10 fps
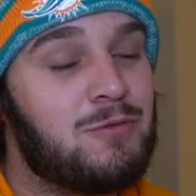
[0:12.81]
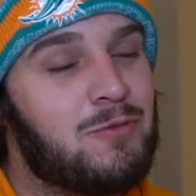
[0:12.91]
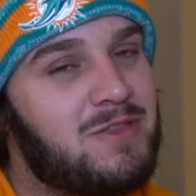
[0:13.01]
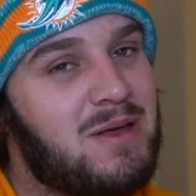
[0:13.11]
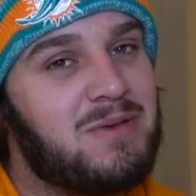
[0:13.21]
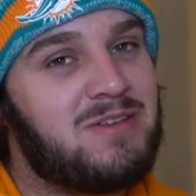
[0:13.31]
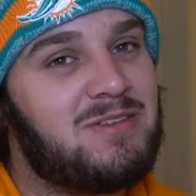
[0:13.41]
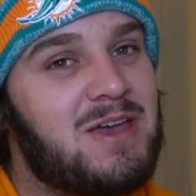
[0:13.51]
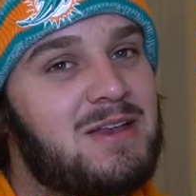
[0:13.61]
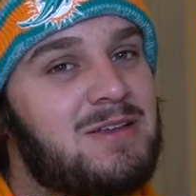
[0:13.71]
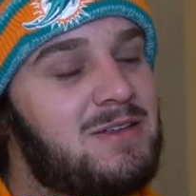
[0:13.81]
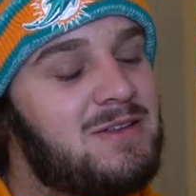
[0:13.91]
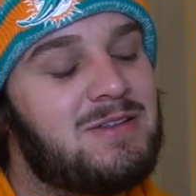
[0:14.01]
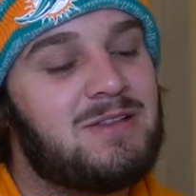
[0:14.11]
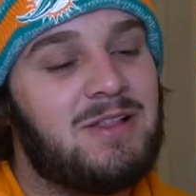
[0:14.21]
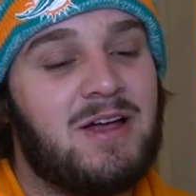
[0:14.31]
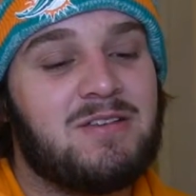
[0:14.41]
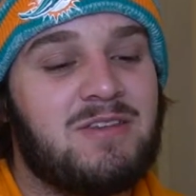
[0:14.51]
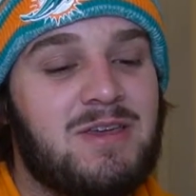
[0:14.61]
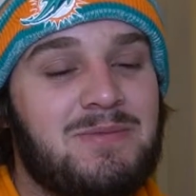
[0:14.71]
with that being said, a lot
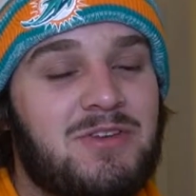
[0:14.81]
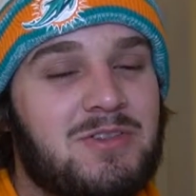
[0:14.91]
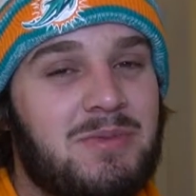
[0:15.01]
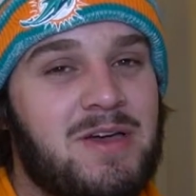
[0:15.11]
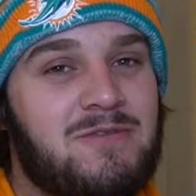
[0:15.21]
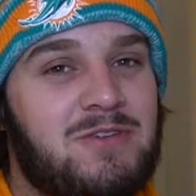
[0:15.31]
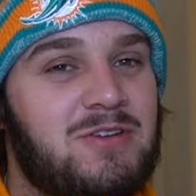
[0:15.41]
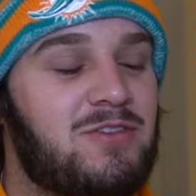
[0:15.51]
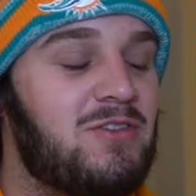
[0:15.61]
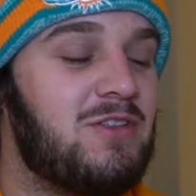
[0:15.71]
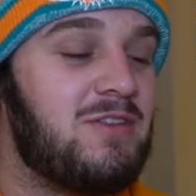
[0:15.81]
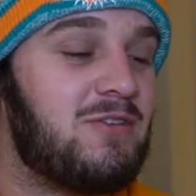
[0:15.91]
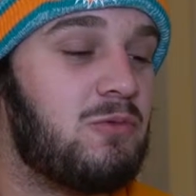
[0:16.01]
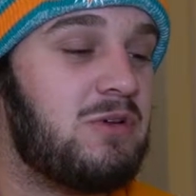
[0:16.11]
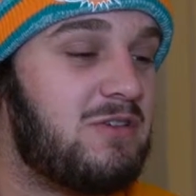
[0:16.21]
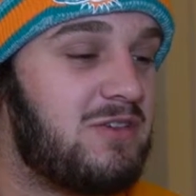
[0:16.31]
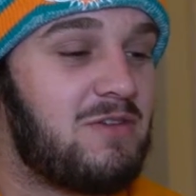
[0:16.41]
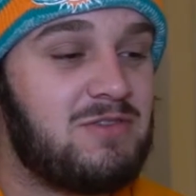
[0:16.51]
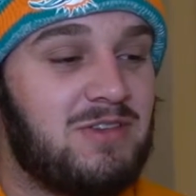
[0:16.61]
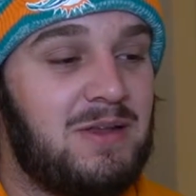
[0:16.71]
of teams on the playoff verge in this week
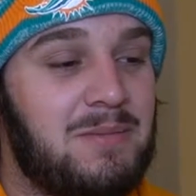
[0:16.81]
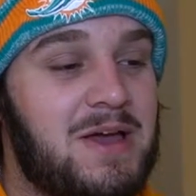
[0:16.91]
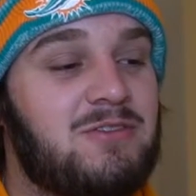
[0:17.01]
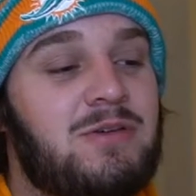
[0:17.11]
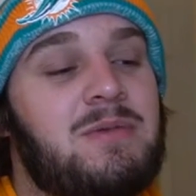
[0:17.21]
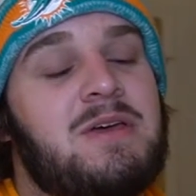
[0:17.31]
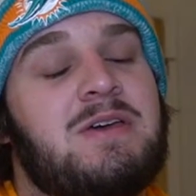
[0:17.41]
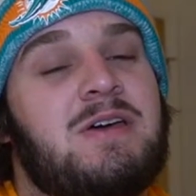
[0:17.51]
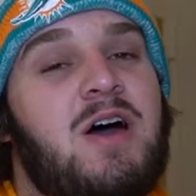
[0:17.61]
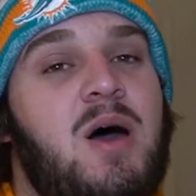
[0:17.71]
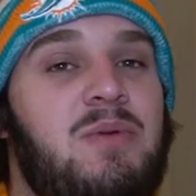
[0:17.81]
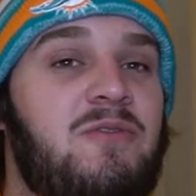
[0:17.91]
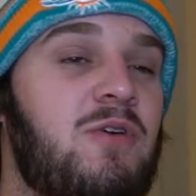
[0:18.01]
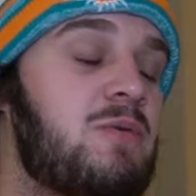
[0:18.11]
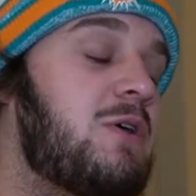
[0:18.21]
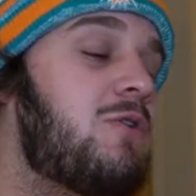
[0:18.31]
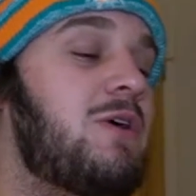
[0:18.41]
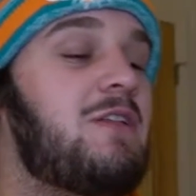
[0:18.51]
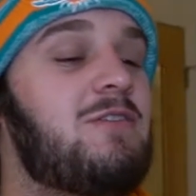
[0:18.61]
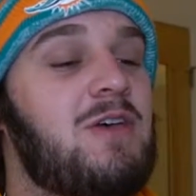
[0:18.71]
17 matchup. Before we go
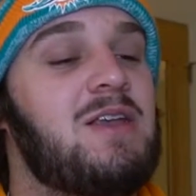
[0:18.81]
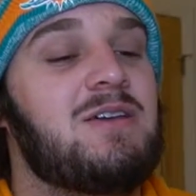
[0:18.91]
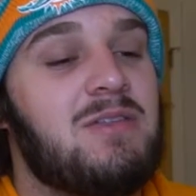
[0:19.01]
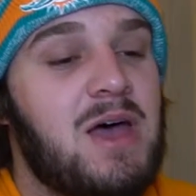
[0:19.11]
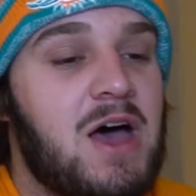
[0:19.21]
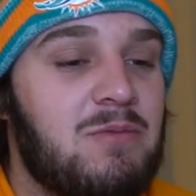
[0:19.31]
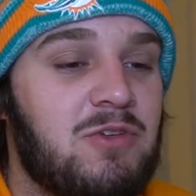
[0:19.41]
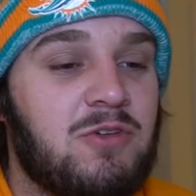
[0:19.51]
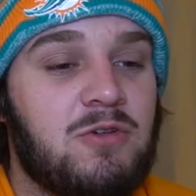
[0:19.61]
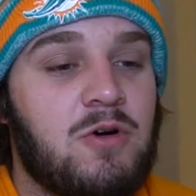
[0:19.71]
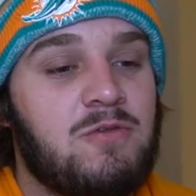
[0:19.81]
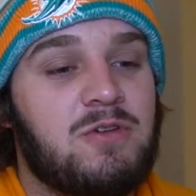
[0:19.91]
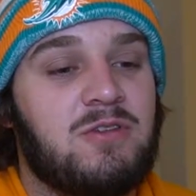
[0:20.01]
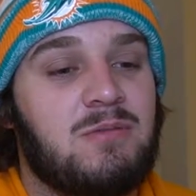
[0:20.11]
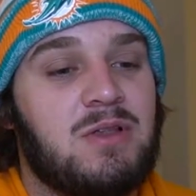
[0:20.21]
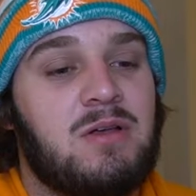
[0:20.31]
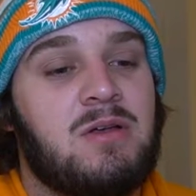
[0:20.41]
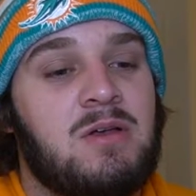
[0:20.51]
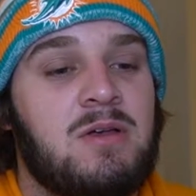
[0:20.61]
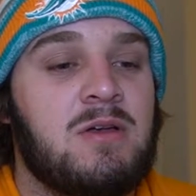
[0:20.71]
into any of that, I'm just going to go over some of
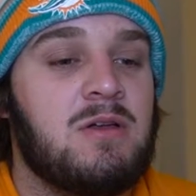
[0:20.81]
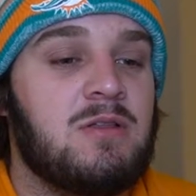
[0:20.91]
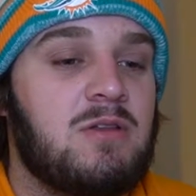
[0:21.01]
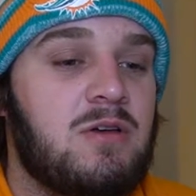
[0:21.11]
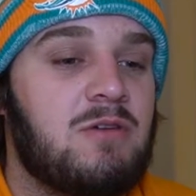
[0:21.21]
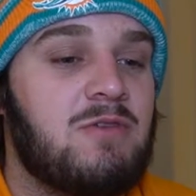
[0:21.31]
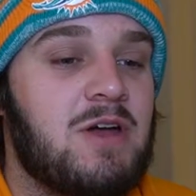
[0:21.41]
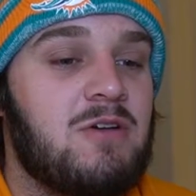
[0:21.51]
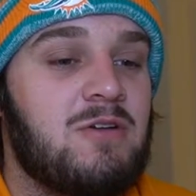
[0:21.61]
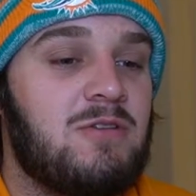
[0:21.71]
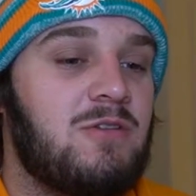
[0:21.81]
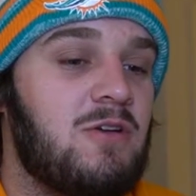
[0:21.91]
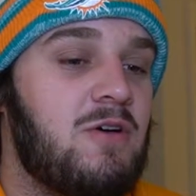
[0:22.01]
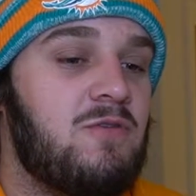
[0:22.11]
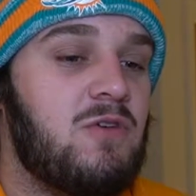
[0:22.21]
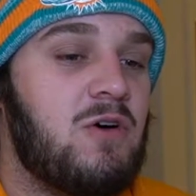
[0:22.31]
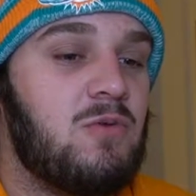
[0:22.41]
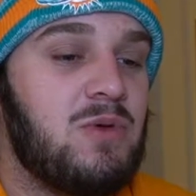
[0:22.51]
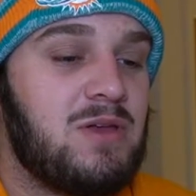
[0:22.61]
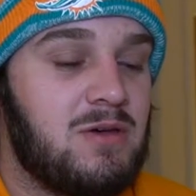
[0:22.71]
the records of
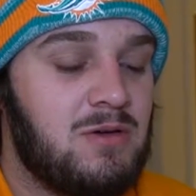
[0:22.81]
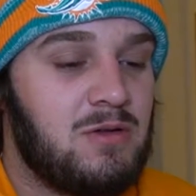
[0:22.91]
week